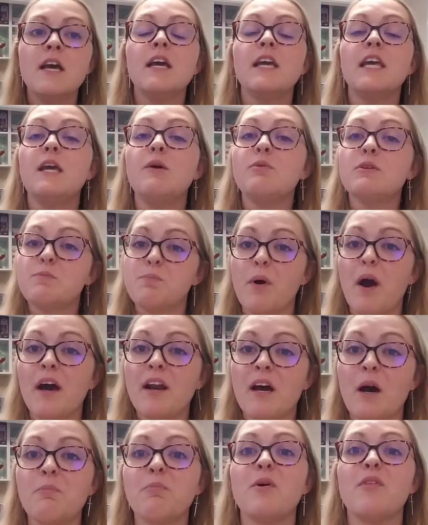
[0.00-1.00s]
He was brought
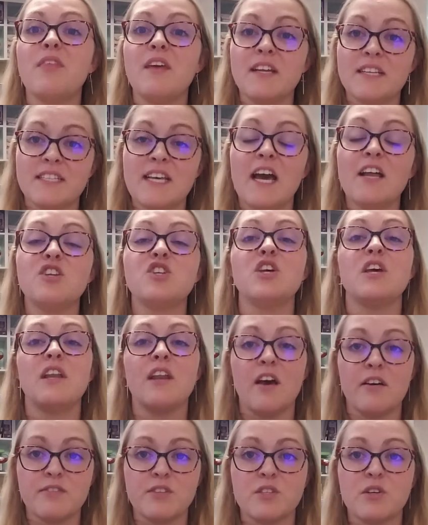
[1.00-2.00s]
up with the intention
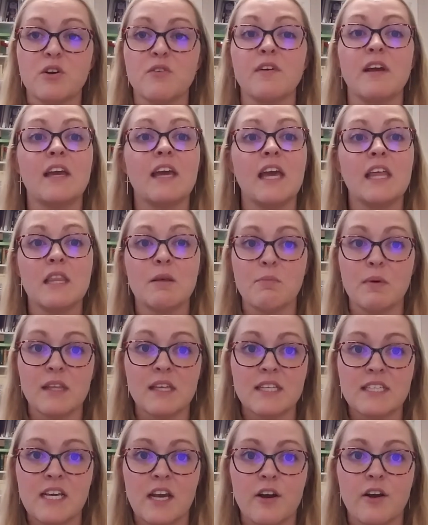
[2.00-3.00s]
of serving in the
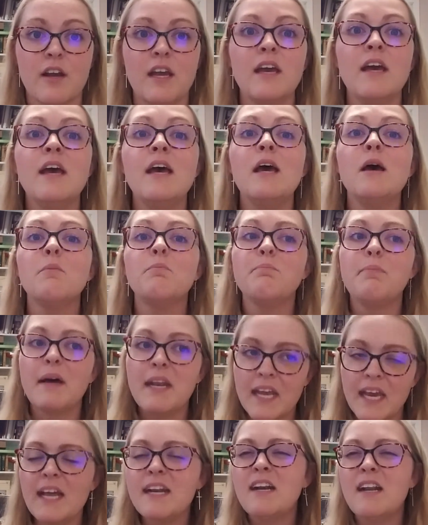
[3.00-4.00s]
military, but
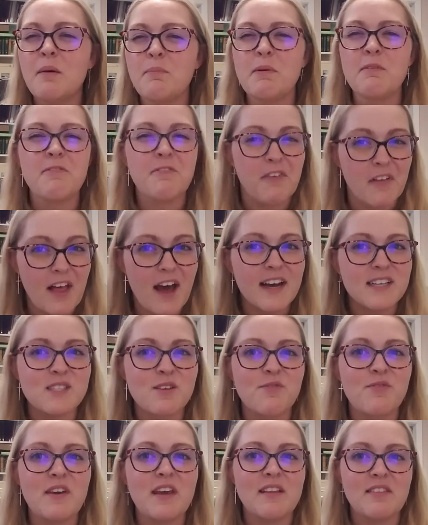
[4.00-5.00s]
he ended up in
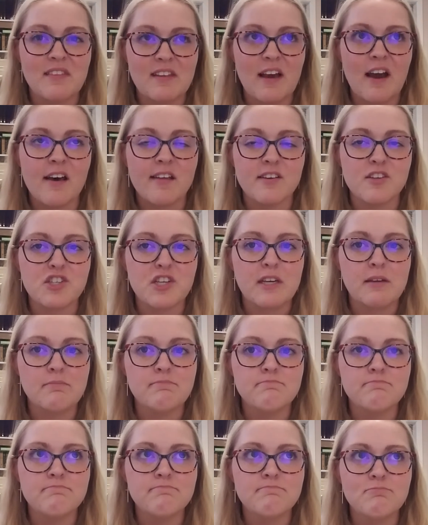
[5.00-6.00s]
philosophy and theology,
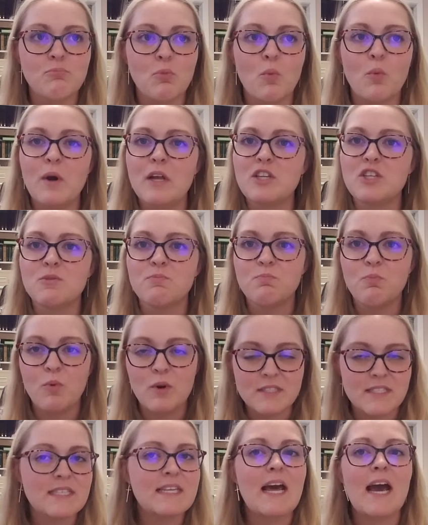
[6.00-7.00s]
which
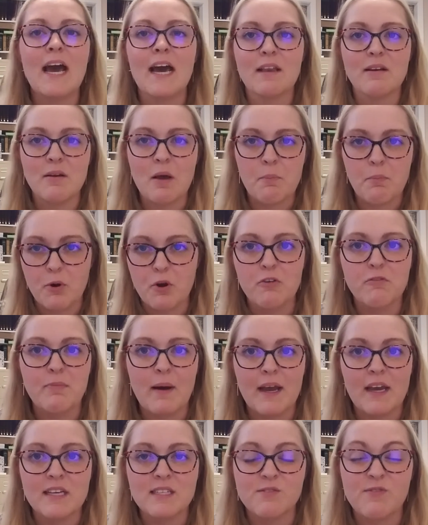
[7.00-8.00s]
was not approved
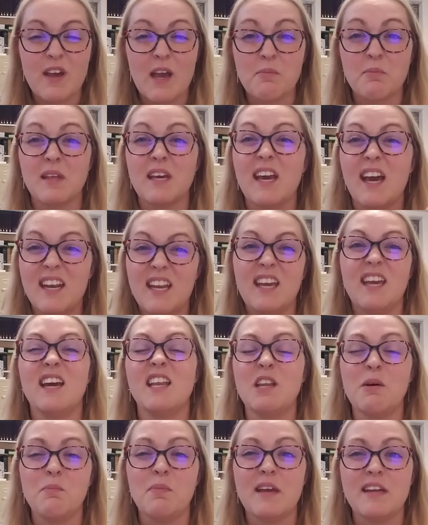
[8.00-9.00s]
by his family, and he
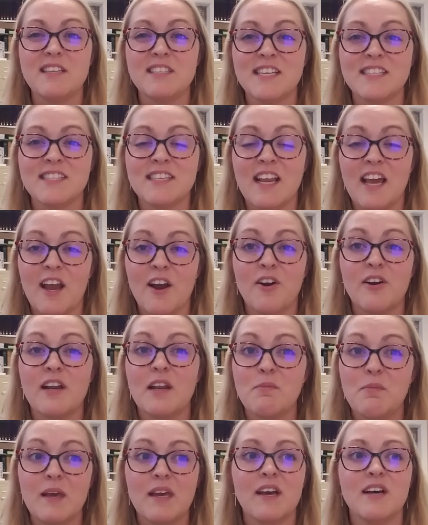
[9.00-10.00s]
ended up being
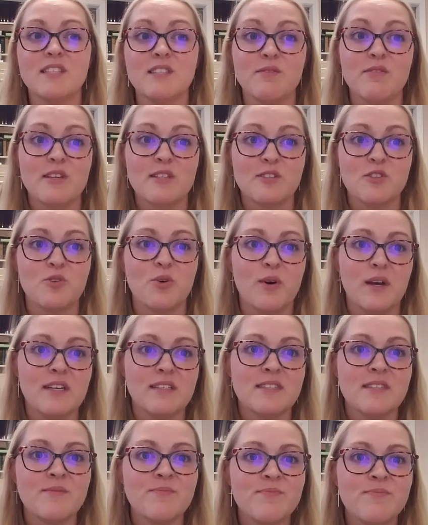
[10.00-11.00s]
disinherited because of his
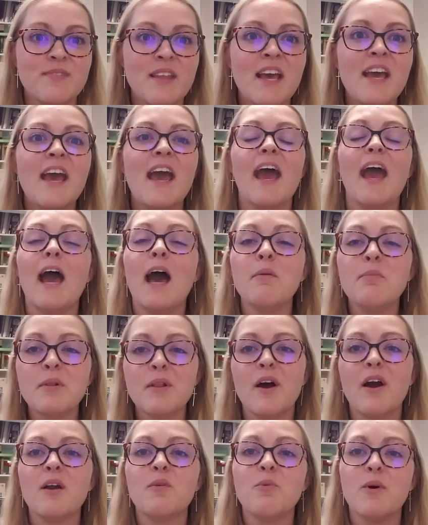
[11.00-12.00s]
choice.
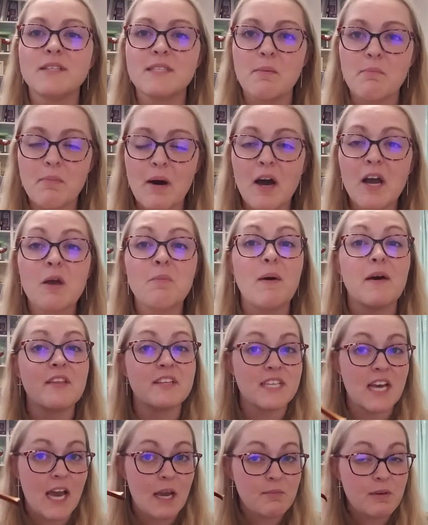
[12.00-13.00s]
Abelard was a monk by the
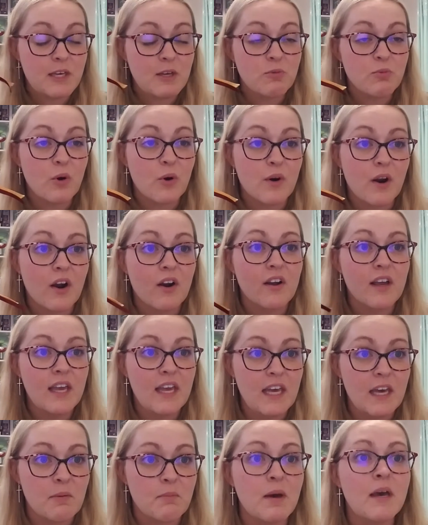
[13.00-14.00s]
time he wrote our
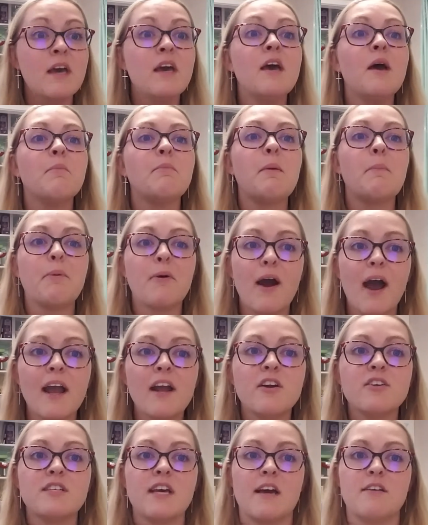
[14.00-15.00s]
hymn, but
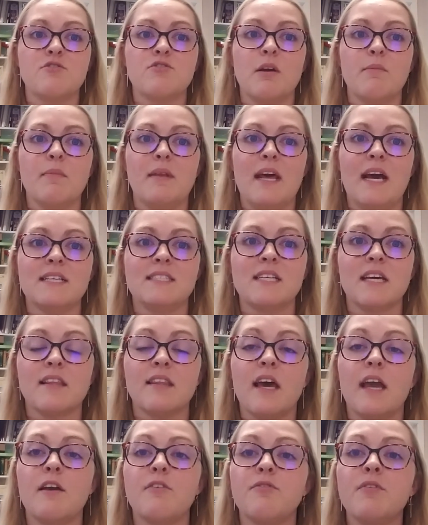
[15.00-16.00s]
prior to entering monastic
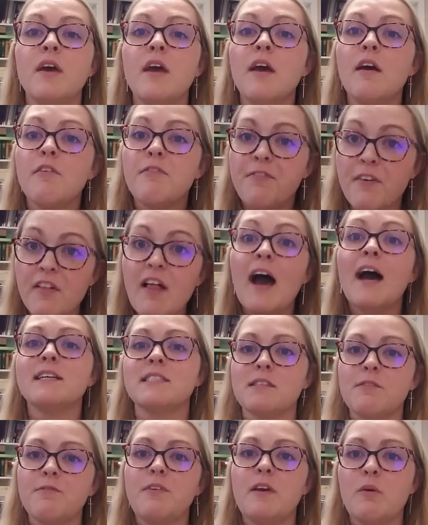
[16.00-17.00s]
life,
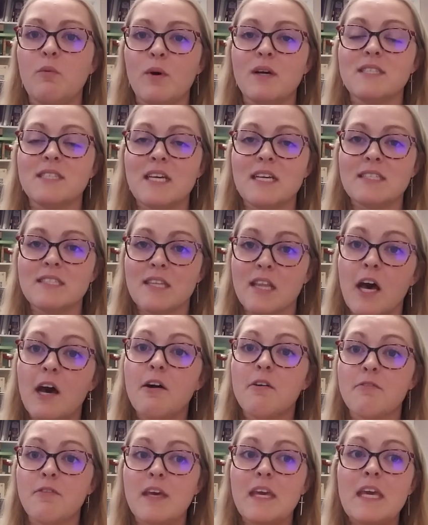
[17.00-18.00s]
philosophy was his
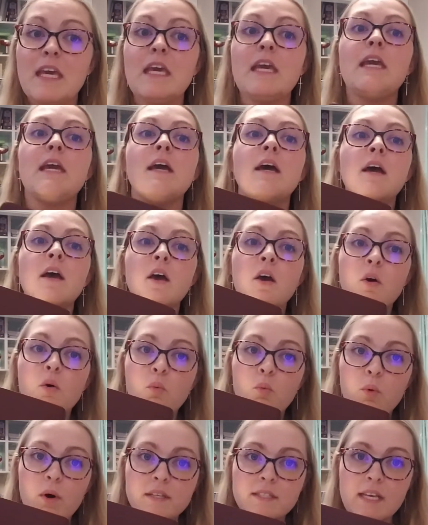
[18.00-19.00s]
love. He
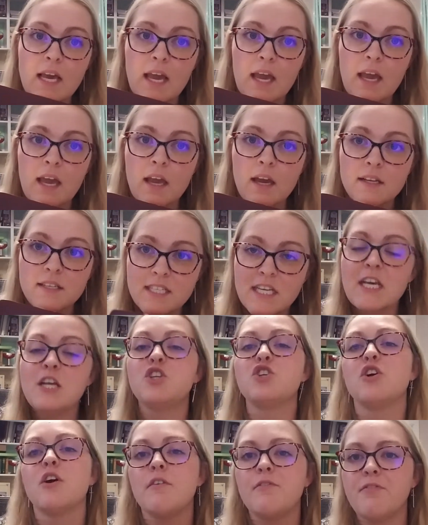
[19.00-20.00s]
was a
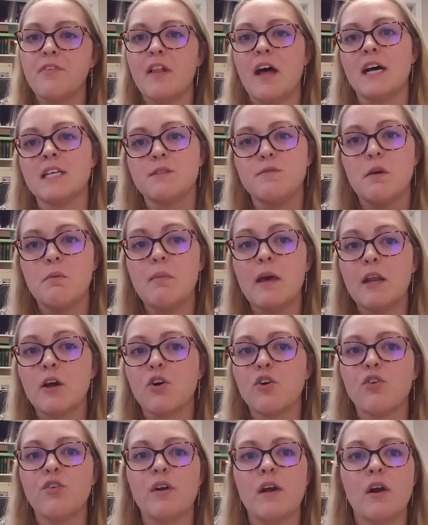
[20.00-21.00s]
teacher of philosophy, made a
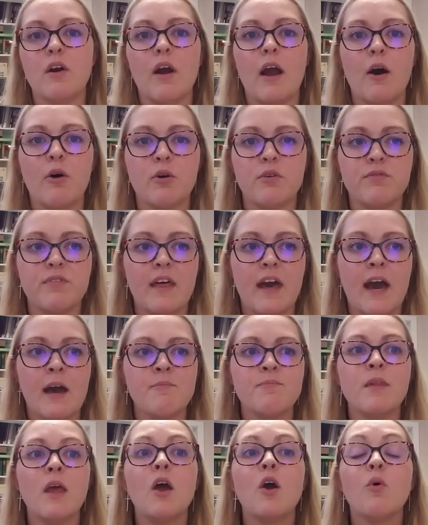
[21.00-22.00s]
career out of
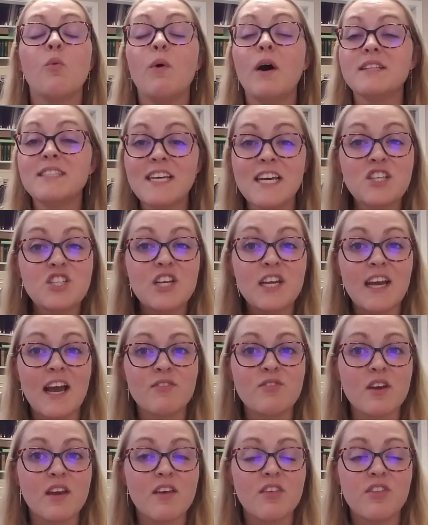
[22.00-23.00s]
that. While teaching at
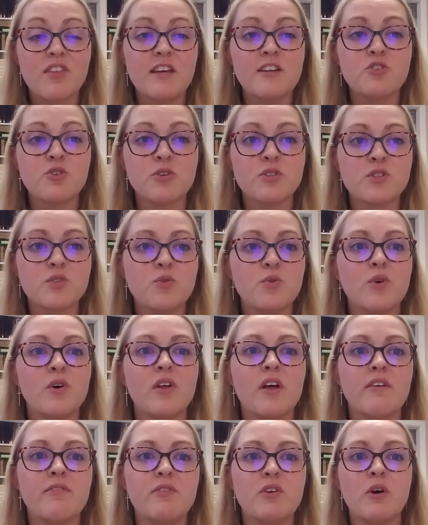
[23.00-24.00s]
the Cathedral
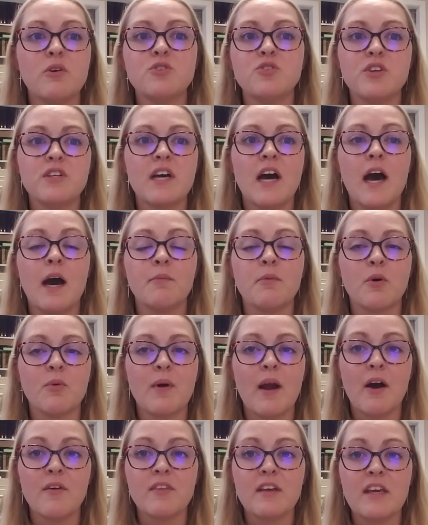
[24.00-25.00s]
School of Notre Dame
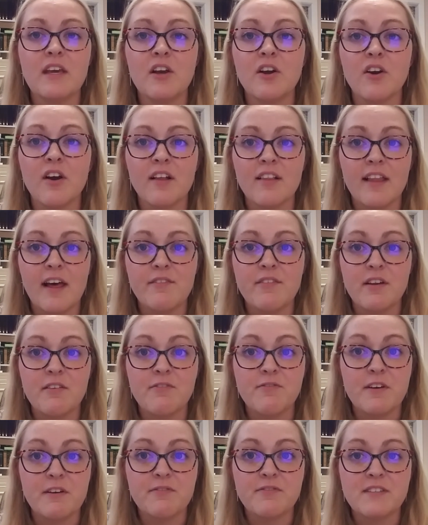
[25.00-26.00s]
around the year
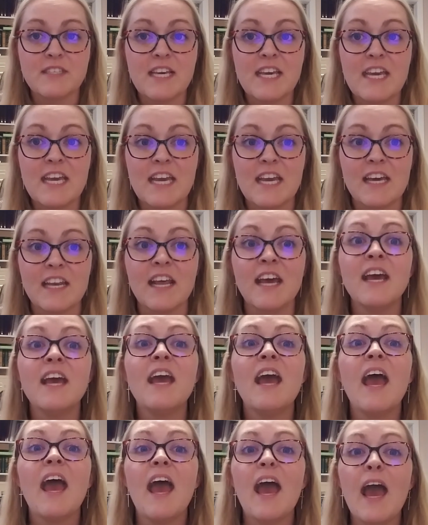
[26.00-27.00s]
1115,
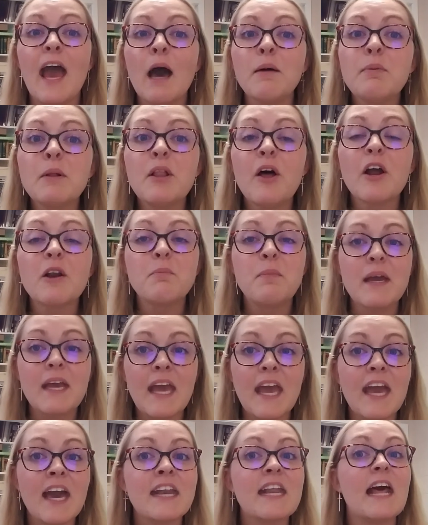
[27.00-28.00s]
Abelard
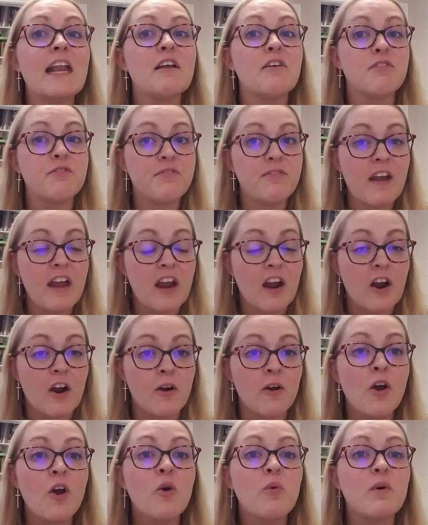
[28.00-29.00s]
began an
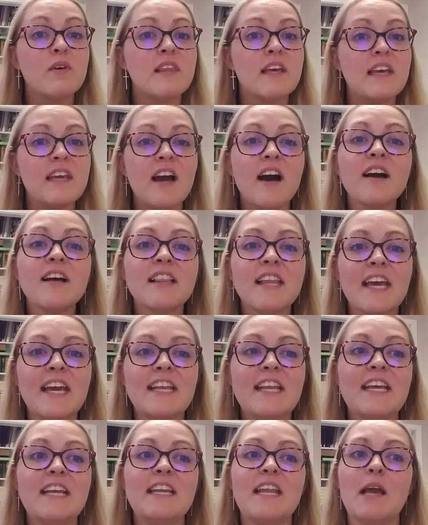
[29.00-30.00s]
affair with a young
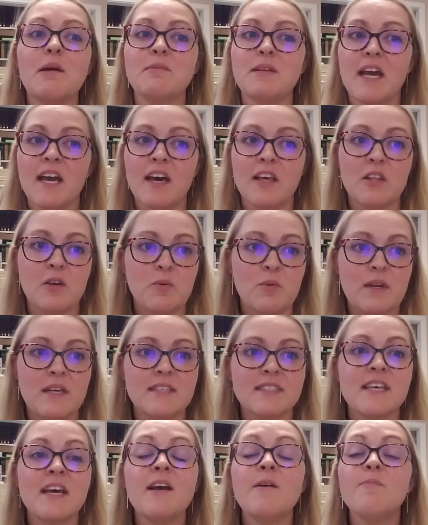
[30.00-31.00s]
lady named Heloise.